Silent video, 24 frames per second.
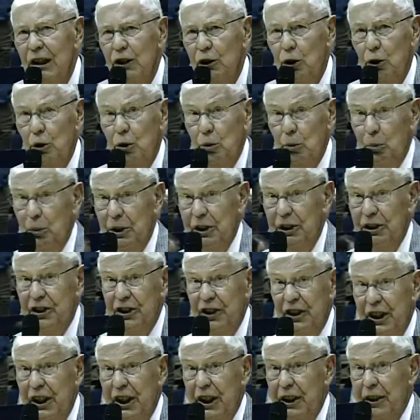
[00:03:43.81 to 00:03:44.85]
to
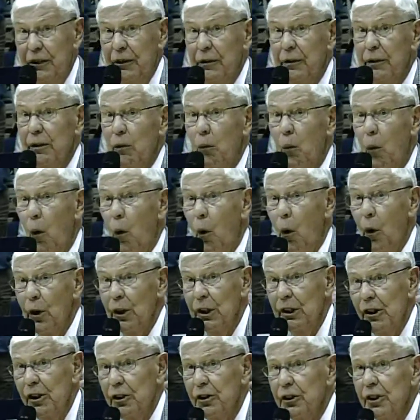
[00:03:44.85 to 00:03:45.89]
receive
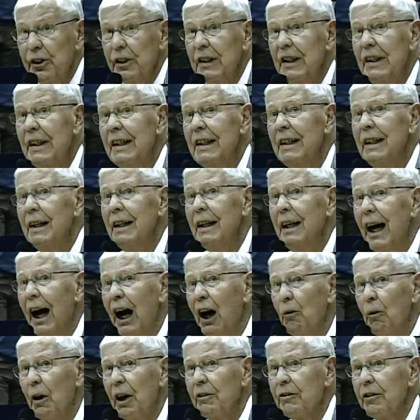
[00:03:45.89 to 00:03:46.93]
awards.
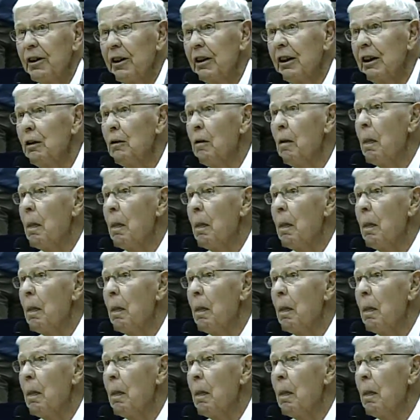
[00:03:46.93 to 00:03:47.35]
However,